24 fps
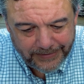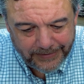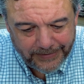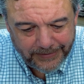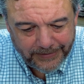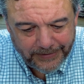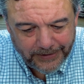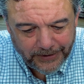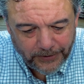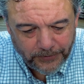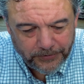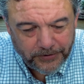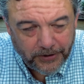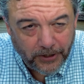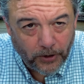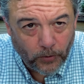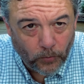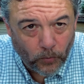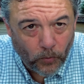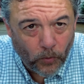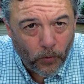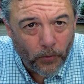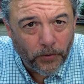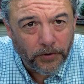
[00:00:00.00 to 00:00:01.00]
it's all
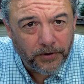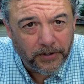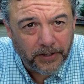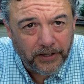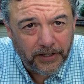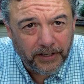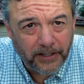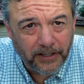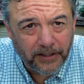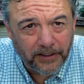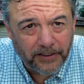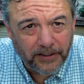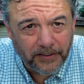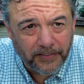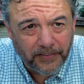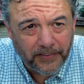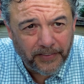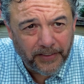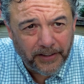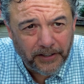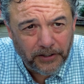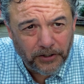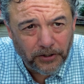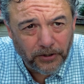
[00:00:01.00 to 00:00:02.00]
warranted, anything
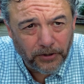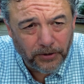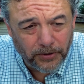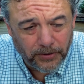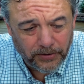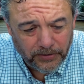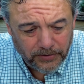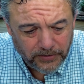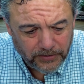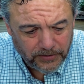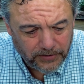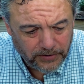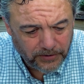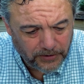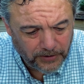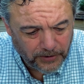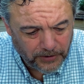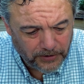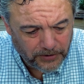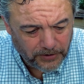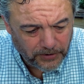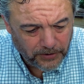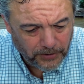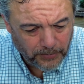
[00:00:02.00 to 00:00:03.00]
that they do to
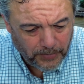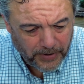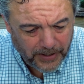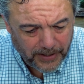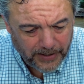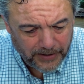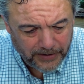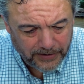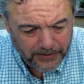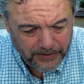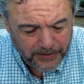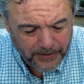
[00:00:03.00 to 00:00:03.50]
the bike